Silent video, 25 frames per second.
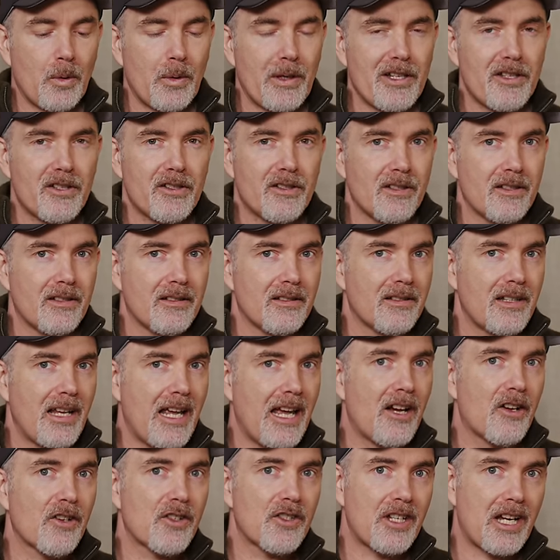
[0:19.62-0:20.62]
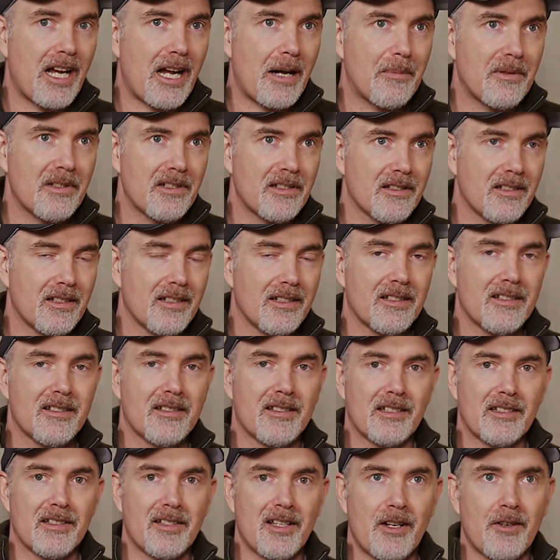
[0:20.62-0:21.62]
questions. How sharp is it at
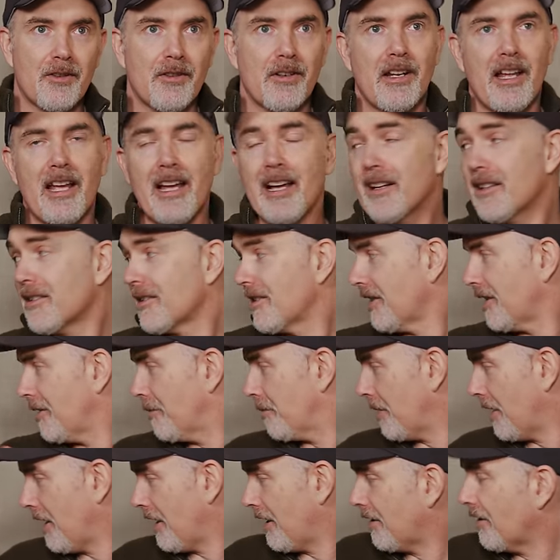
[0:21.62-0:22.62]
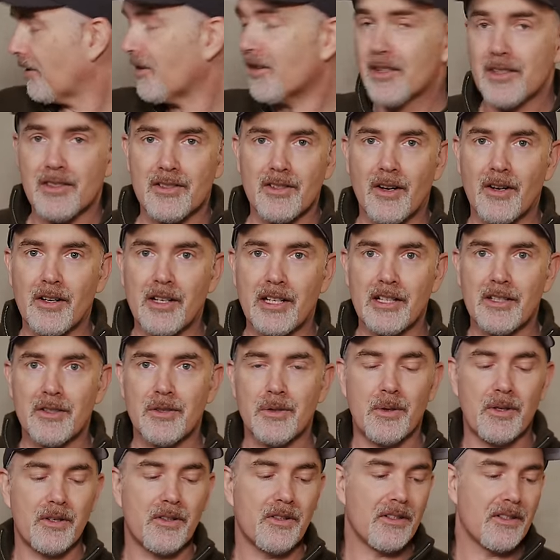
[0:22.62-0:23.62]
600? How does it compare to the Sony
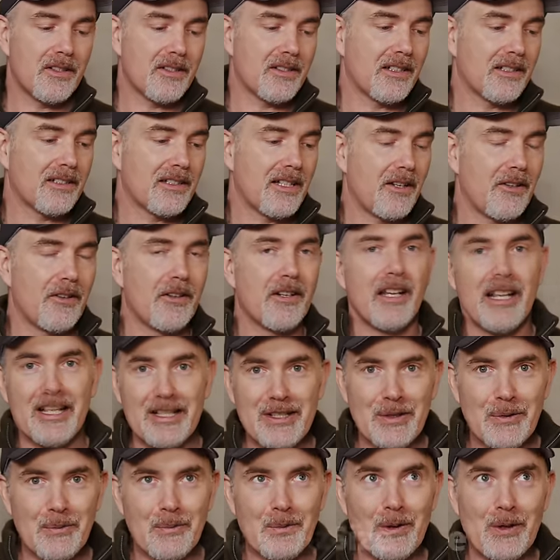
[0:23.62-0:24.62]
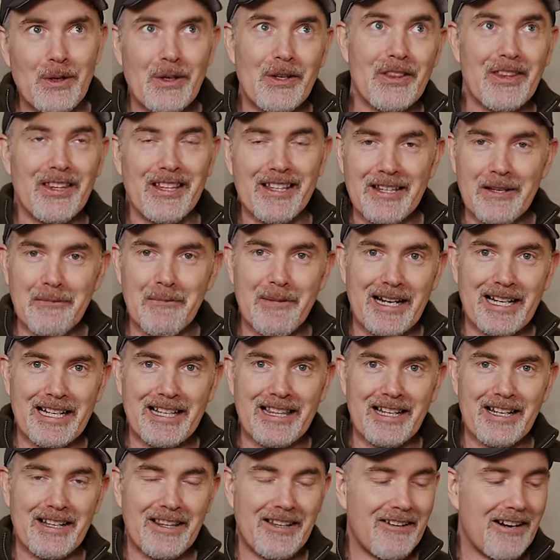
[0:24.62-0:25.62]
200-600? Is it worth the money
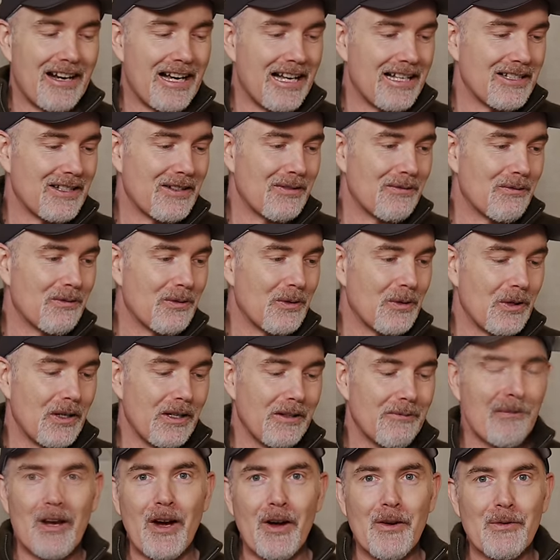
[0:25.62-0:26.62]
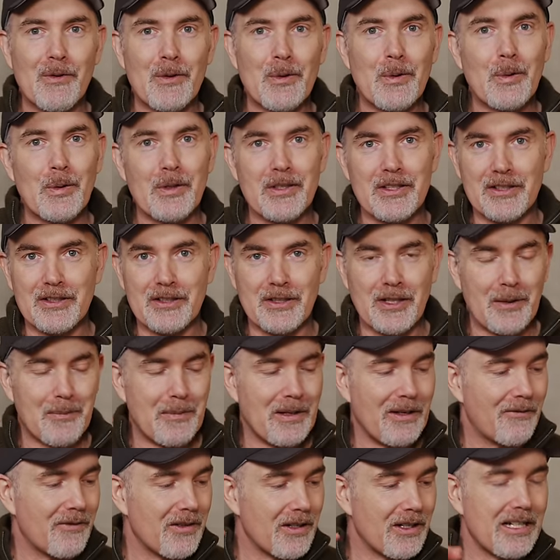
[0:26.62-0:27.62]
that they're asking for it? Overall, this is going to
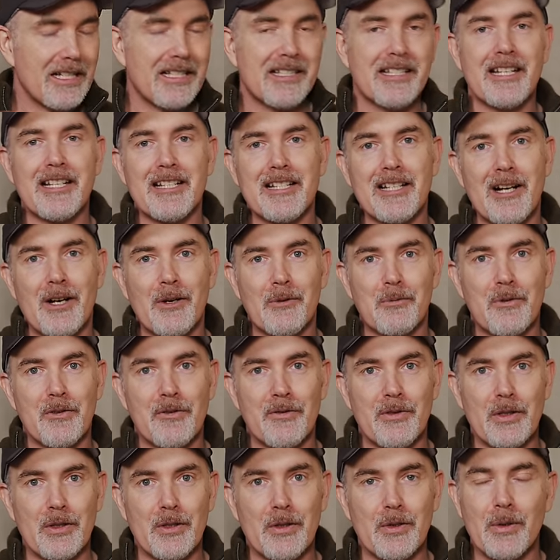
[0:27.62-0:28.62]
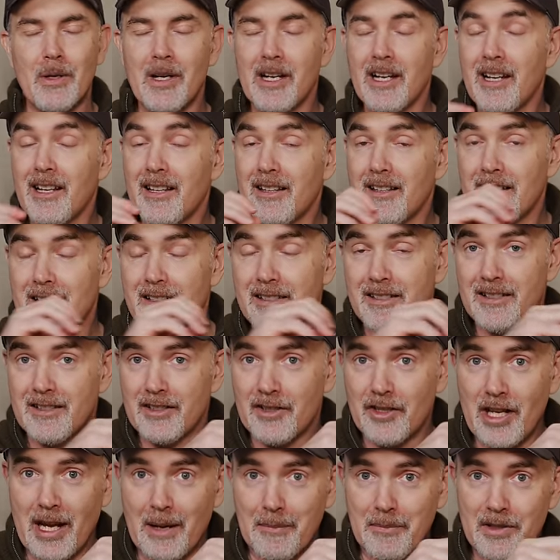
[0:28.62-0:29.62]
be a very detailed review. There's
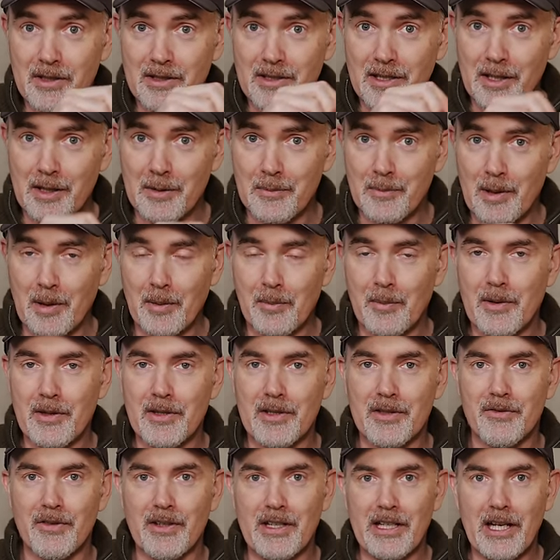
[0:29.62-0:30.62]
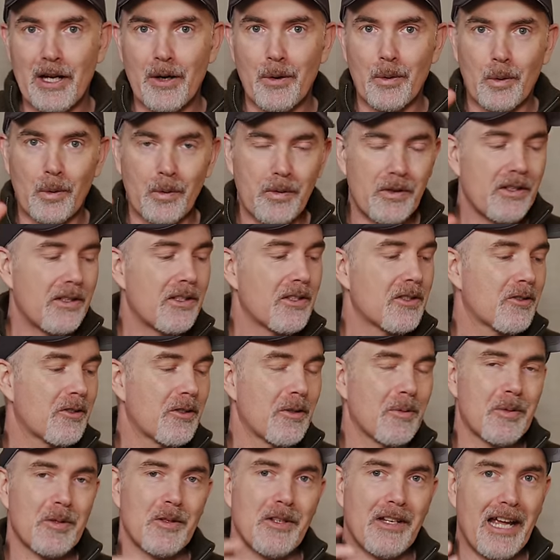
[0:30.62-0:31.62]
chapters at the bottom of this video or in the
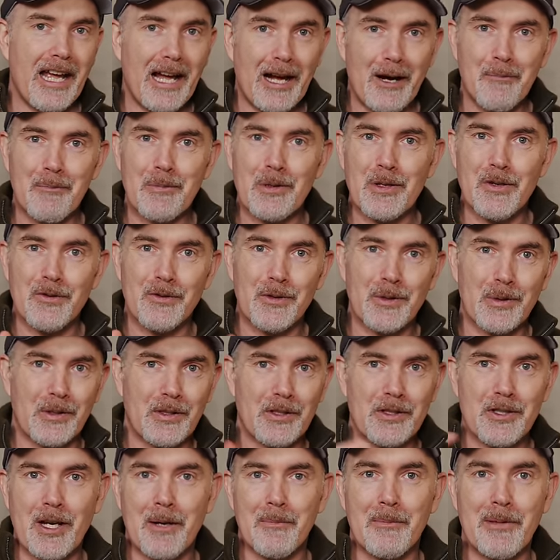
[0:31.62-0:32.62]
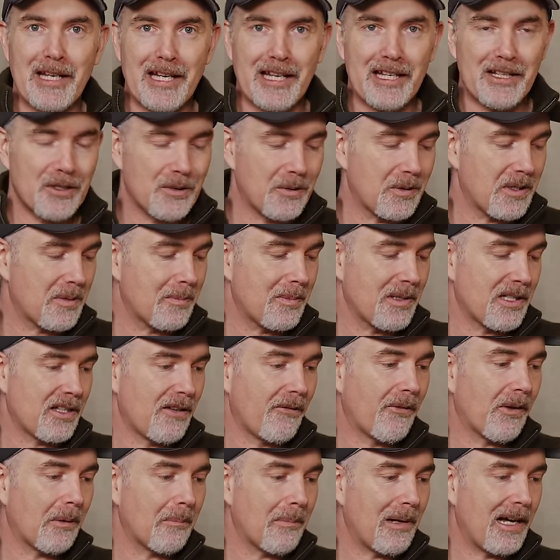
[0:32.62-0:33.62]
description to help you if you want to jump ahead to a
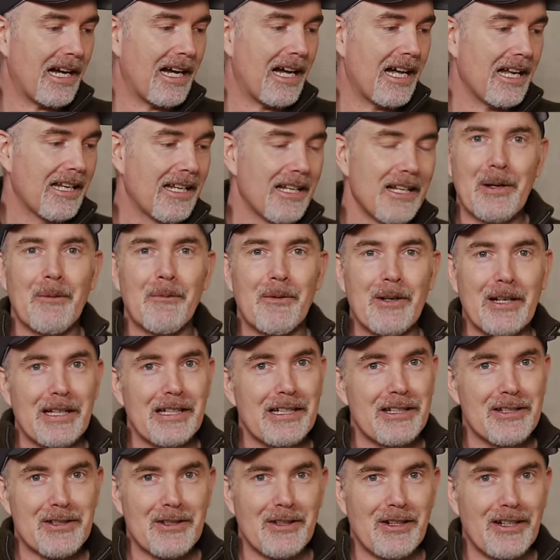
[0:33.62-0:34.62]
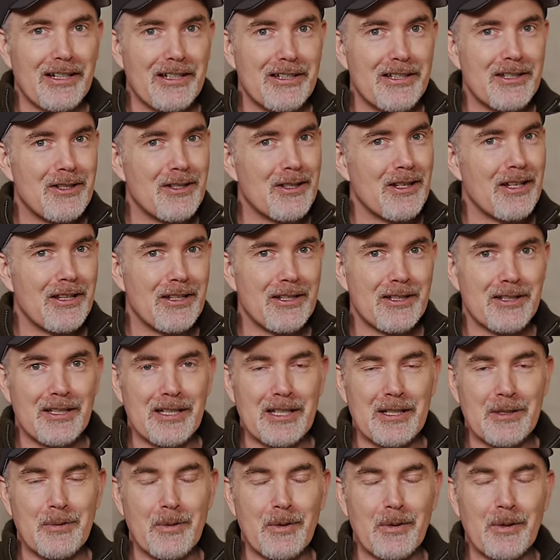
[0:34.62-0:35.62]
specific part, but I'm really excited to share this
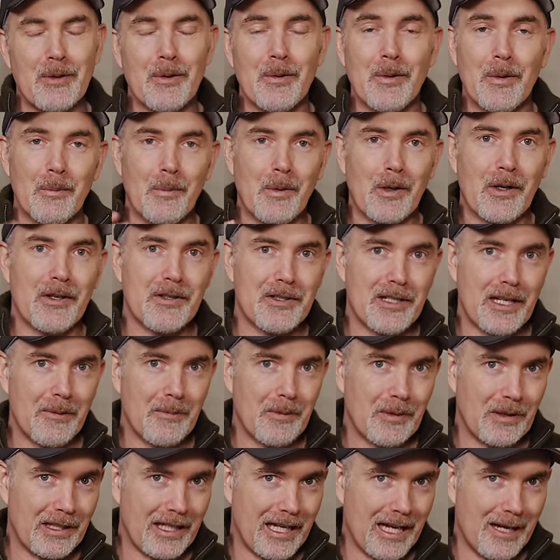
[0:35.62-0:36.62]
lens with you and what I was able to